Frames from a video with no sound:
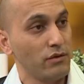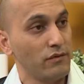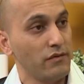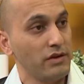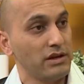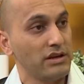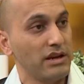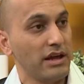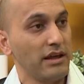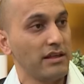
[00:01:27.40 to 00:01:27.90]

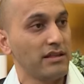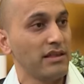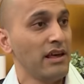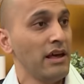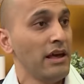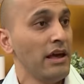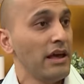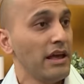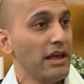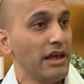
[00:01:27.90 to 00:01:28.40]
UV rays?
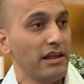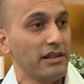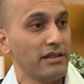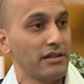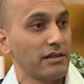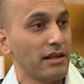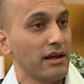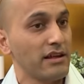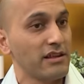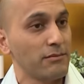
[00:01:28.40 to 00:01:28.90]

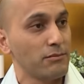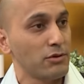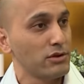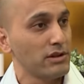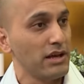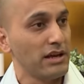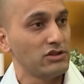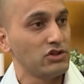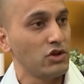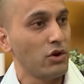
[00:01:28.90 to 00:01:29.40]
Is, does it
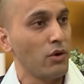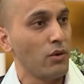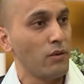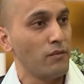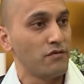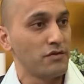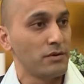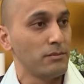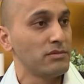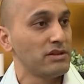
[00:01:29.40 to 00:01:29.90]
protect your home
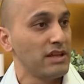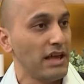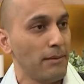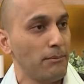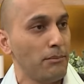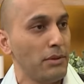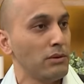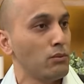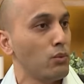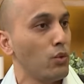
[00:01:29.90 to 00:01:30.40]
from
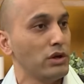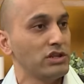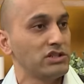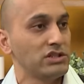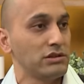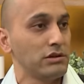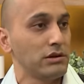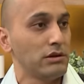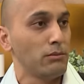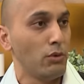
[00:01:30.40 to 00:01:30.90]
damp and
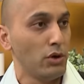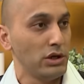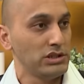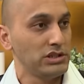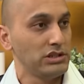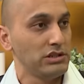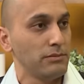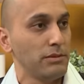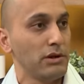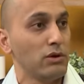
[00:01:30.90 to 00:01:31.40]
moisture?
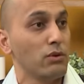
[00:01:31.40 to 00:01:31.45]
moisture?